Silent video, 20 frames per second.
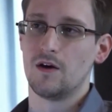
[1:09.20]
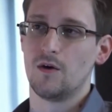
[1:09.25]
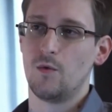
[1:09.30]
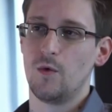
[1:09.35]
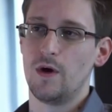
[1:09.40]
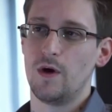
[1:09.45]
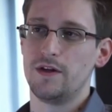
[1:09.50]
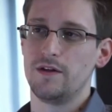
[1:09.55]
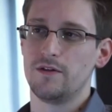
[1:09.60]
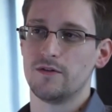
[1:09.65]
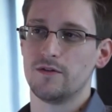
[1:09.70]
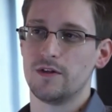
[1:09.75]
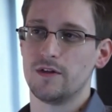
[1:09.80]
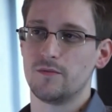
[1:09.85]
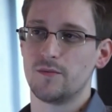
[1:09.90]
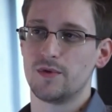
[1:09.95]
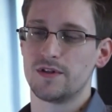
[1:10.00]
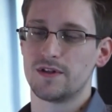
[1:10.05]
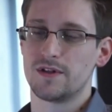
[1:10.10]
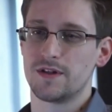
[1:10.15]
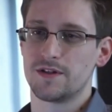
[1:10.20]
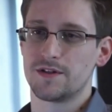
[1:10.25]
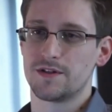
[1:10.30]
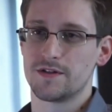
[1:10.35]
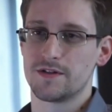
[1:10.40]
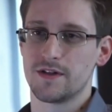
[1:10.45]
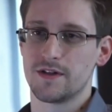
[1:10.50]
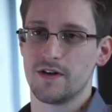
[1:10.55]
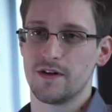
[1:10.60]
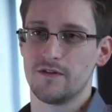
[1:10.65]
When you're in
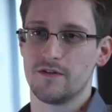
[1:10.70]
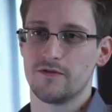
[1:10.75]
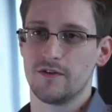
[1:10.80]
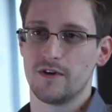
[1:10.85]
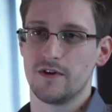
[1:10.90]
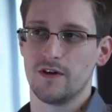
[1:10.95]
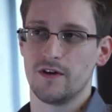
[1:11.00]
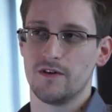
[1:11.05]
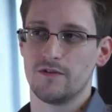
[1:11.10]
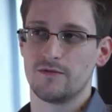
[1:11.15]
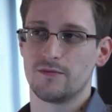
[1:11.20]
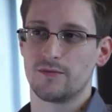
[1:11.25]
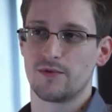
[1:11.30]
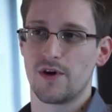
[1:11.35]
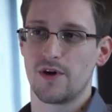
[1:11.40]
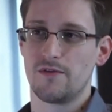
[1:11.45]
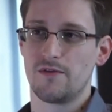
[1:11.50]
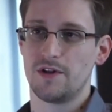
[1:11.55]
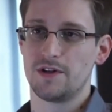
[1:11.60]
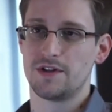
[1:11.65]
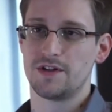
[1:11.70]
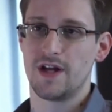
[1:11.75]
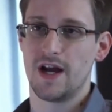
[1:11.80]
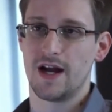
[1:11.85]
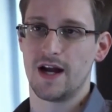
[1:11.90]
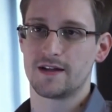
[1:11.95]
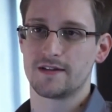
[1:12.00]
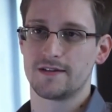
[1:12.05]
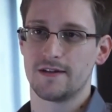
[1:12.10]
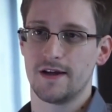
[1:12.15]
positions of privileged
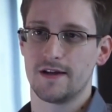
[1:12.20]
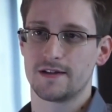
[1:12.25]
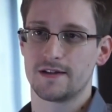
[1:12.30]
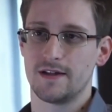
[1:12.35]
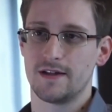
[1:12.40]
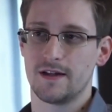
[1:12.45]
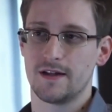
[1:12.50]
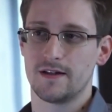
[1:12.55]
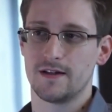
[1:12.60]
access,